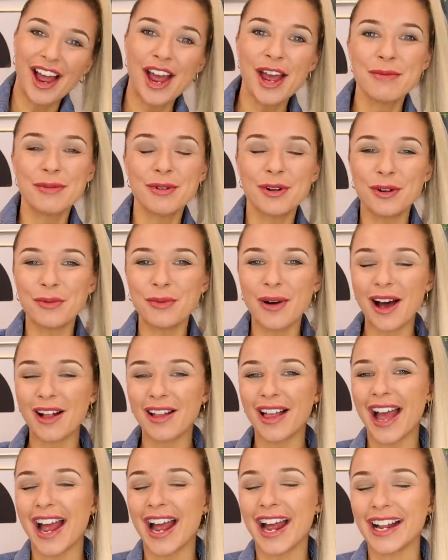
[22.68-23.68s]
I hope you're all
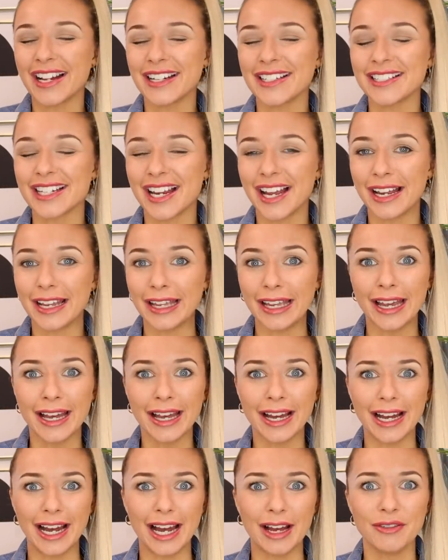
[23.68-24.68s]
well and
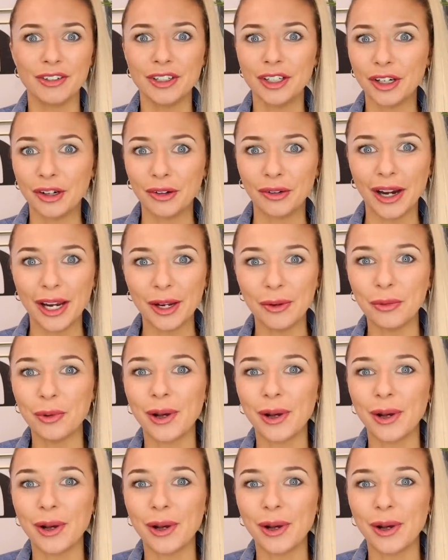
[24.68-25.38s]
yeah, having a great